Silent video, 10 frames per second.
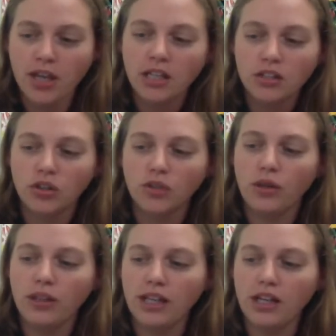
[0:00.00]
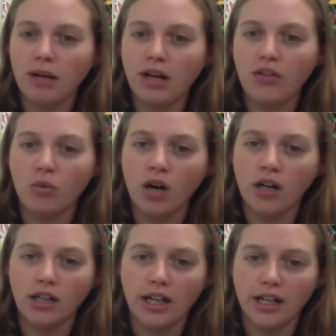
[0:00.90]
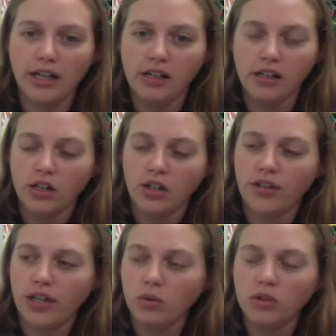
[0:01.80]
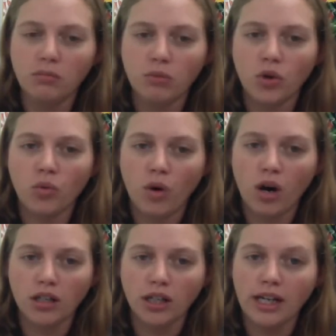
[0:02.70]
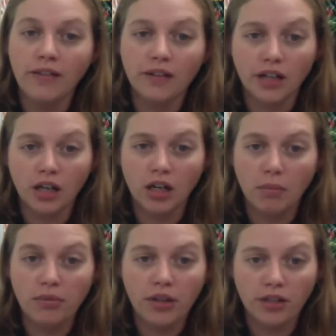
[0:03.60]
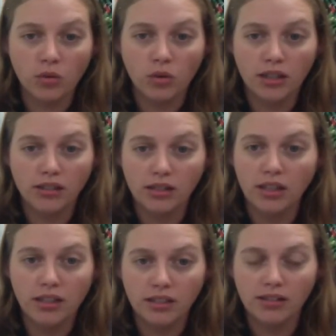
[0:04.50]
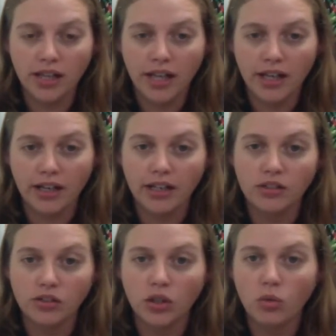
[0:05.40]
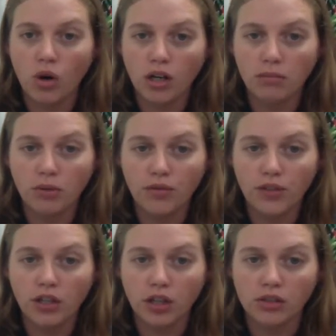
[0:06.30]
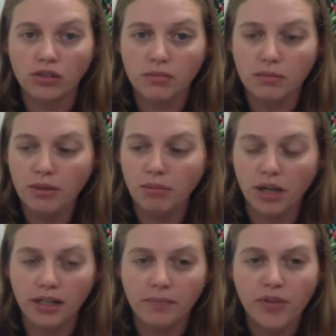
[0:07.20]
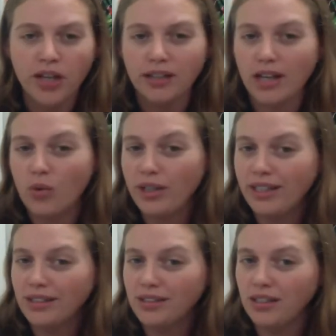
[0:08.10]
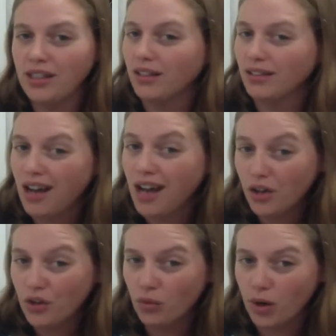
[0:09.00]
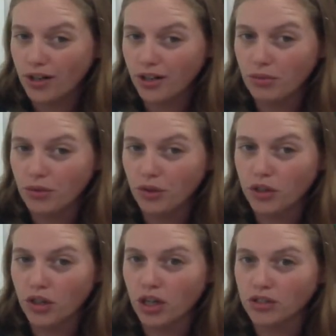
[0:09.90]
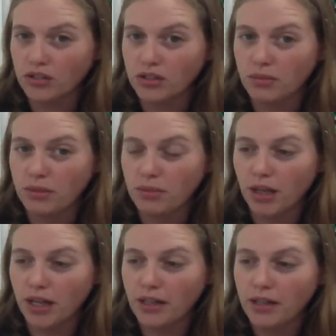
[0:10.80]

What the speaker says: So if we think about the water egg, there was more water in the cup than there was in this egg, and so water moved across the membrane. Now, we didn't see a lot of water move across the membrane